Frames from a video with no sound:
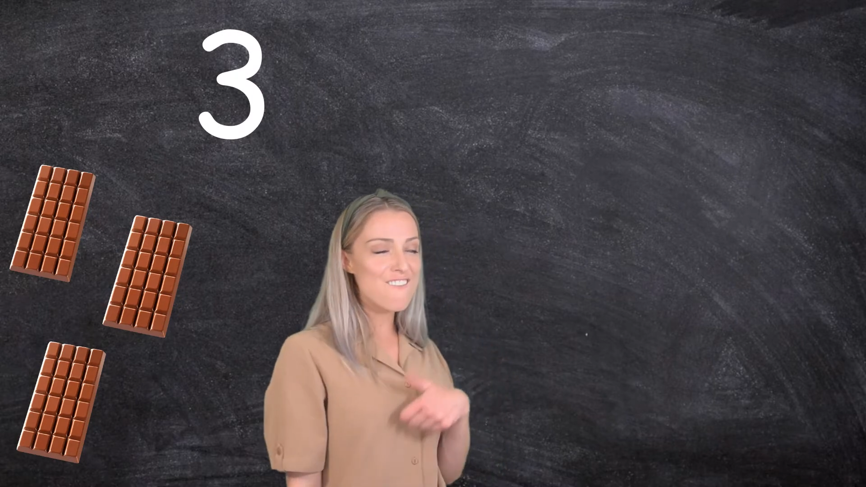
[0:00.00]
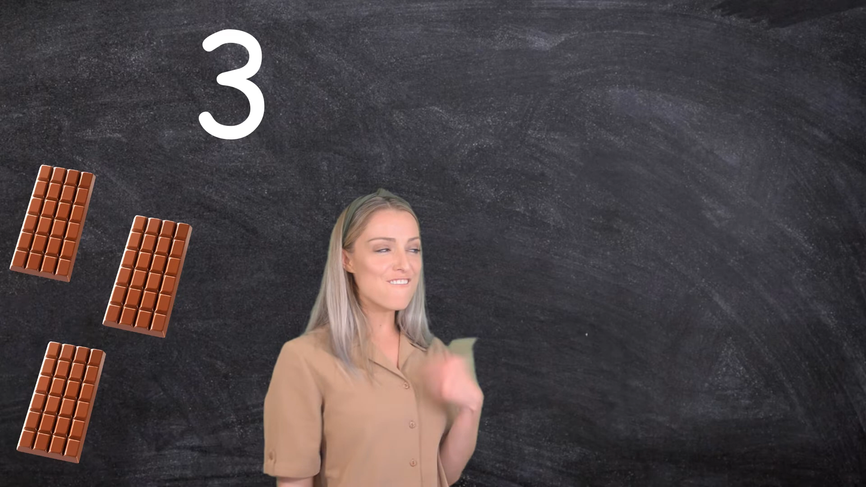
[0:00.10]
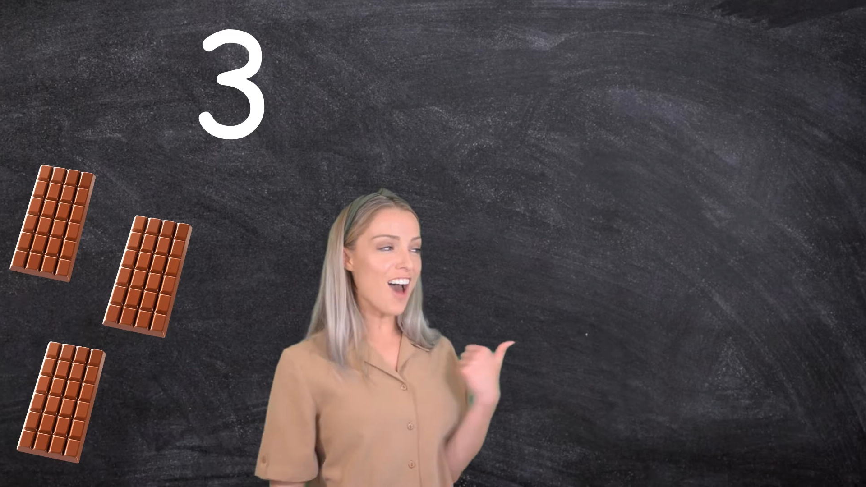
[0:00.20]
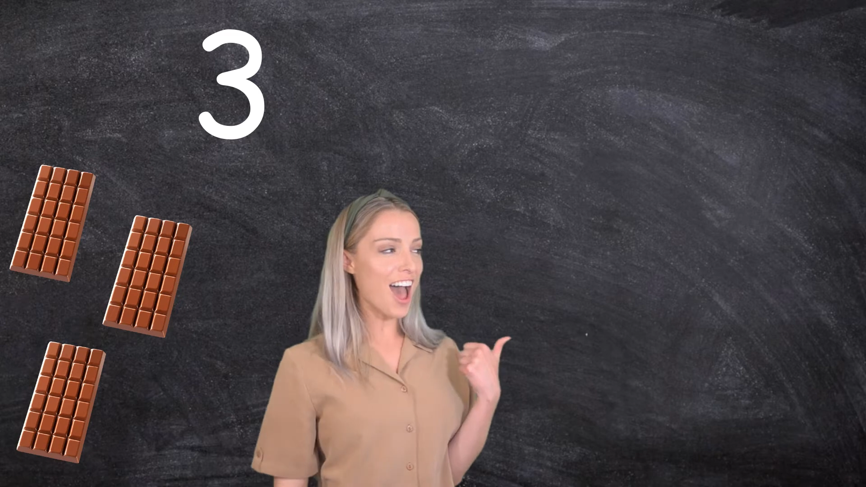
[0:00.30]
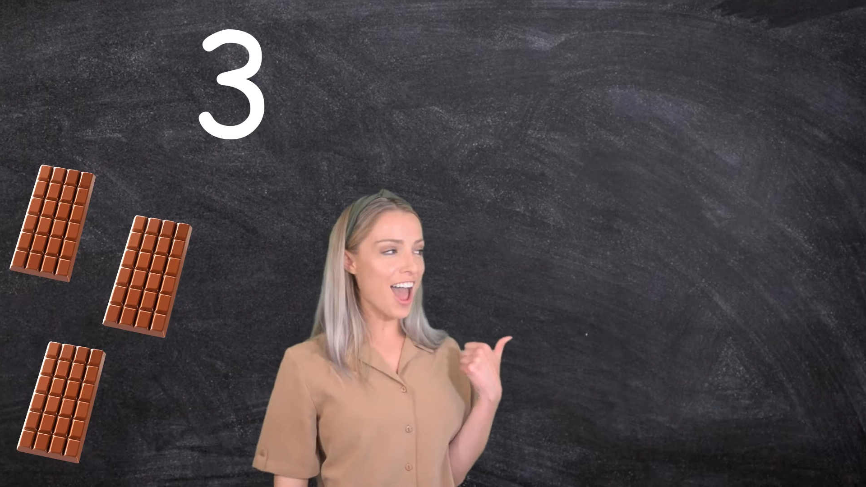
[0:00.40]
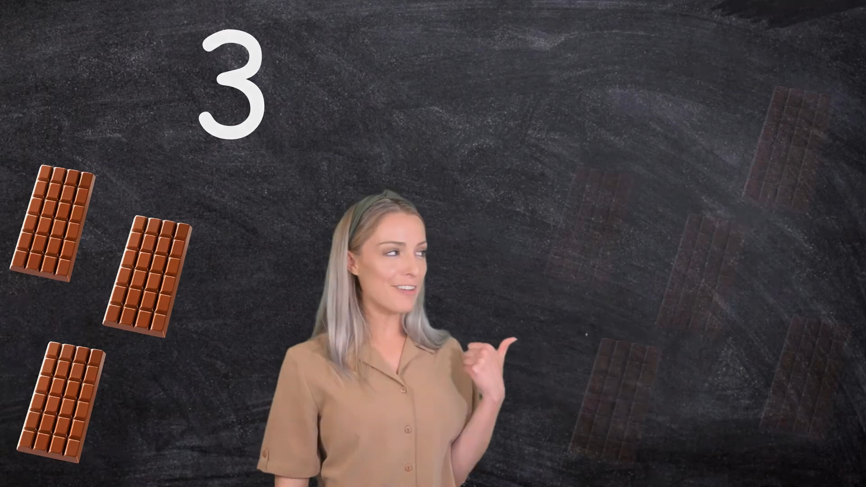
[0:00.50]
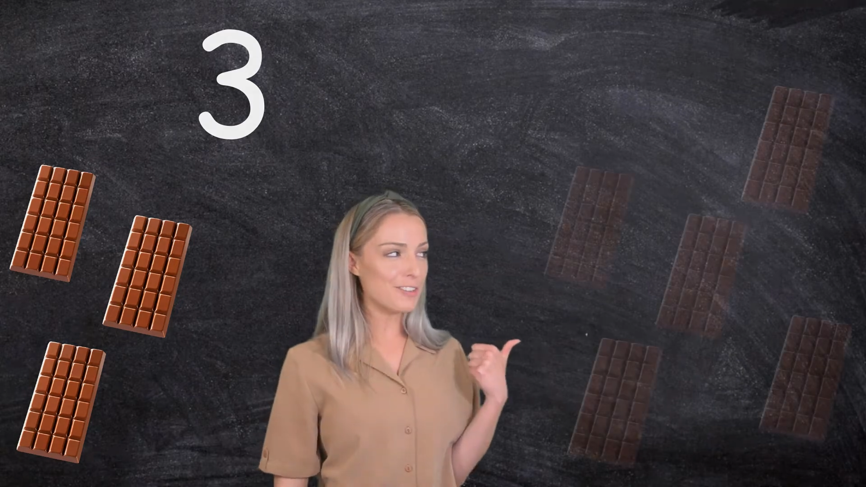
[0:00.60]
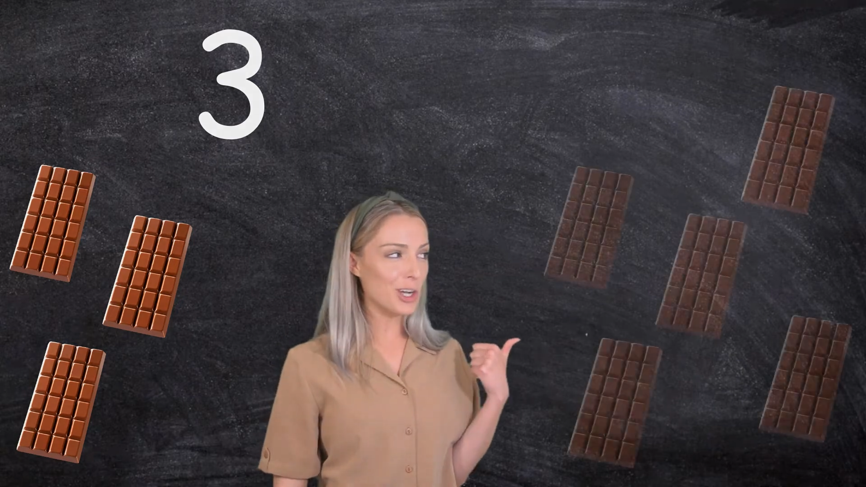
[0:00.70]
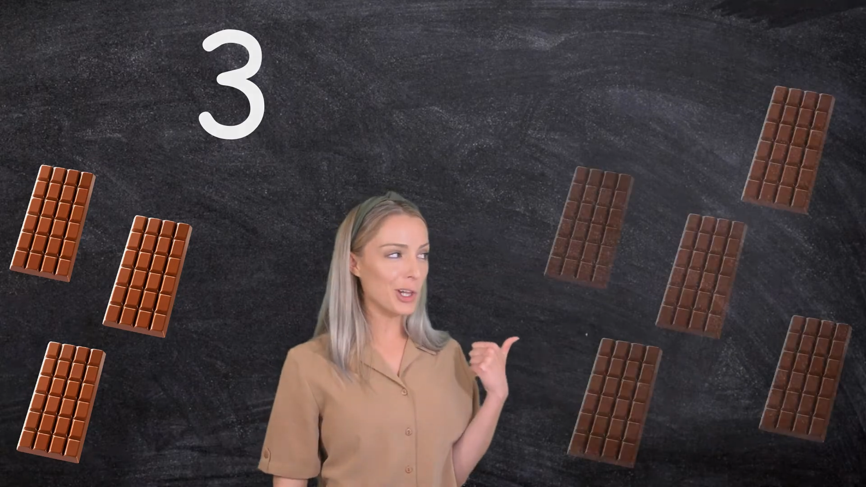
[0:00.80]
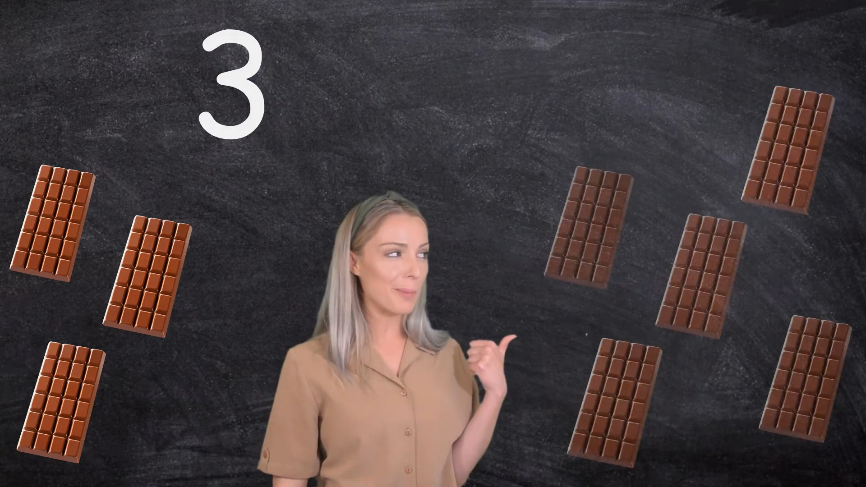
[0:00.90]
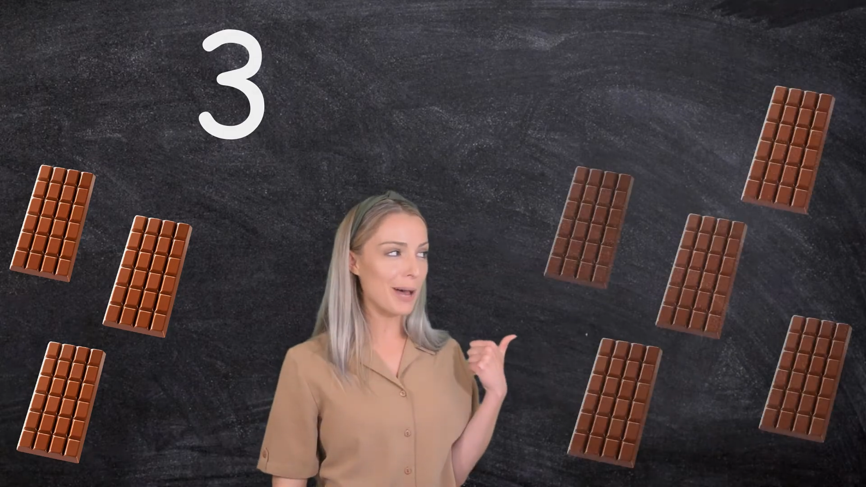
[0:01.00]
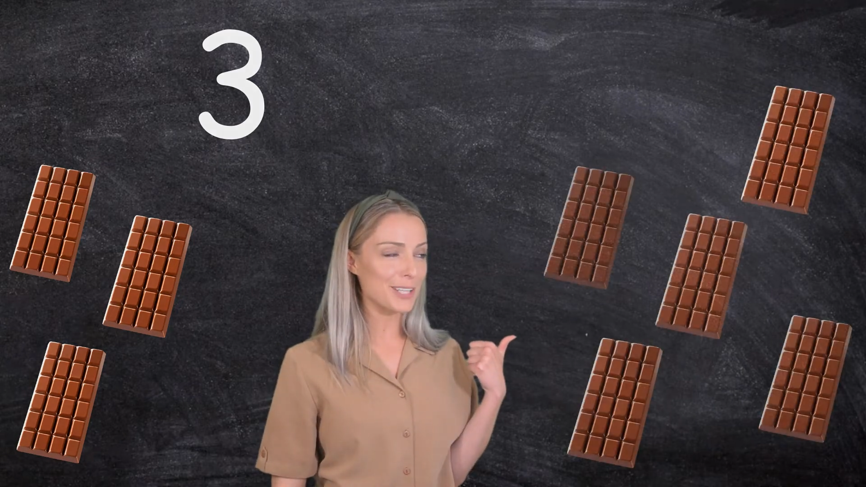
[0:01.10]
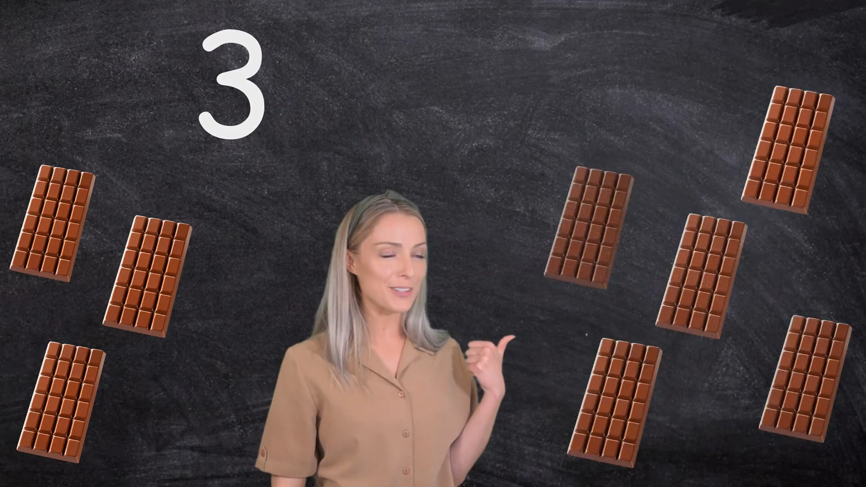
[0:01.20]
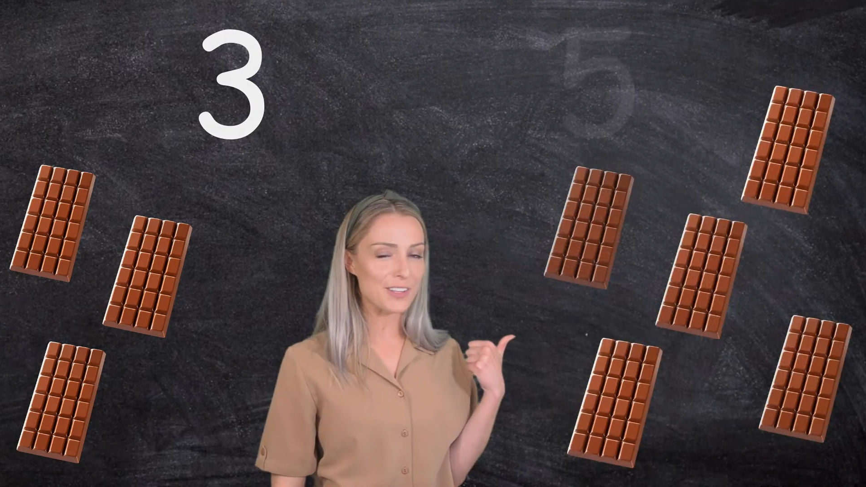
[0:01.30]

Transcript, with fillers: five chocolate bars on